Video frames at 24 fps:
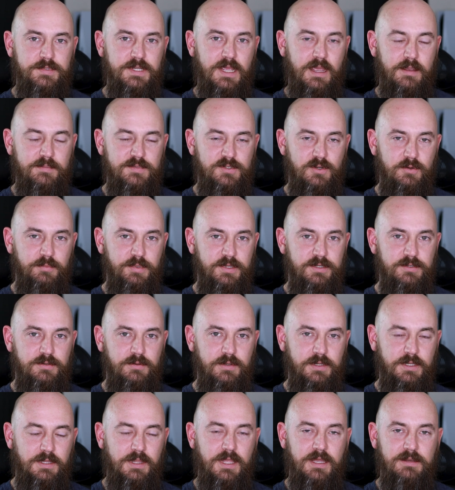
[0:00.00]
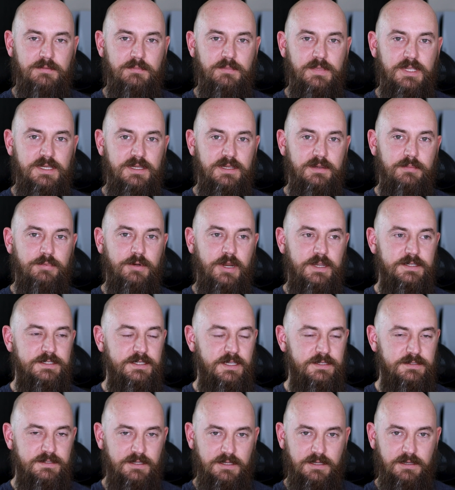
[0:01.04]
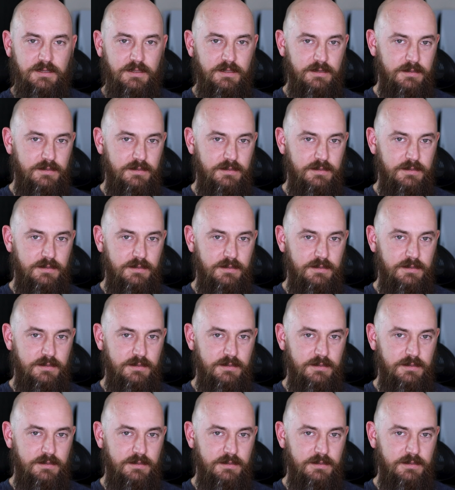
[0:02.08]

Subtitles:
tabs open doing a lot of media processing